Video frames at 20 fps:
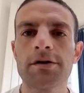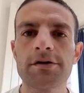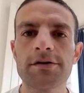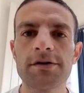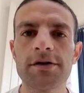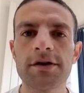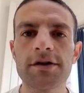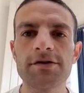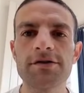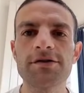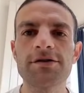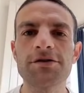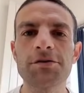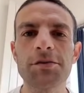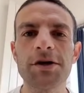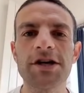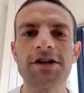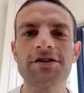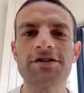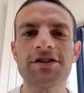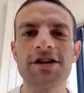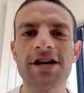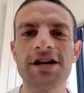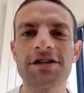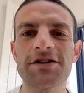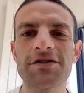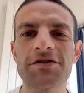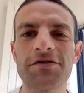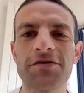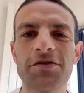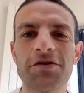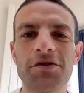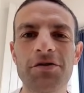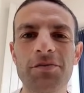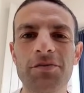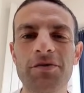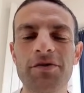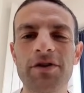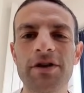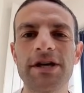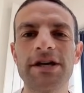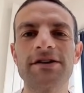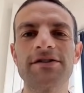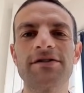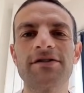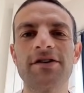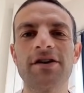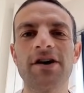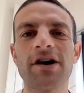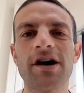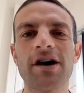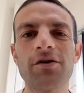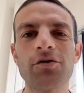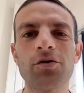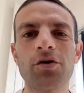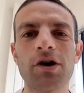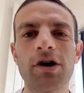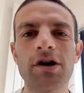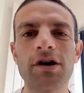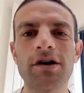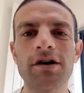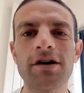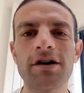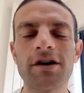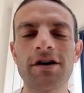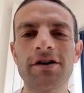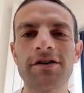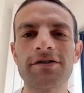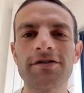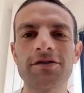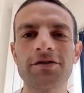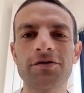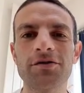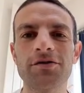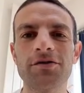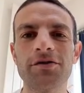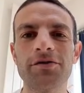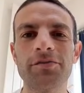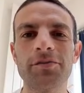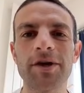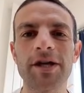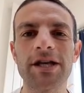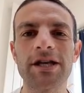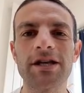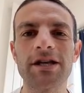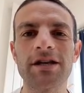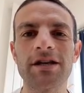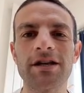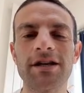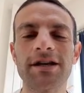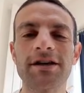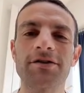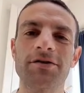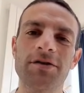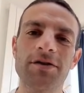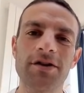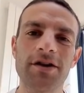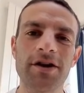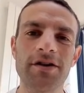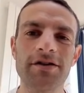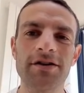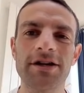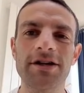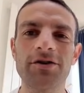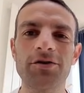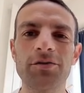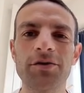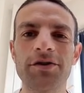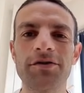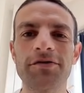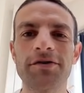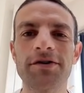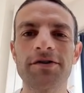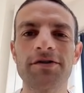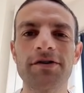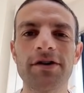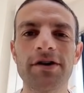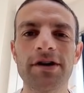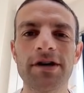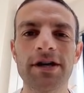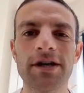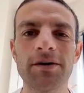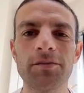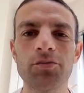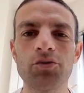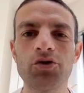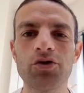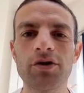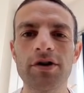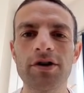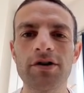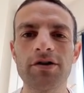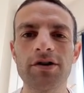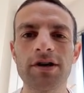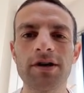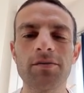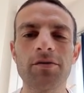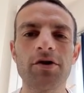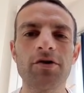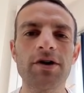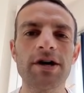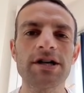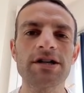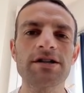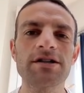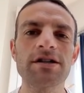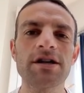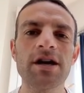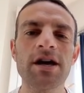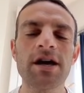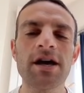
So just to make a change from the links to Aouar, Arsenal have been linked with another Lyon midfielder in Bruno Guimaraes.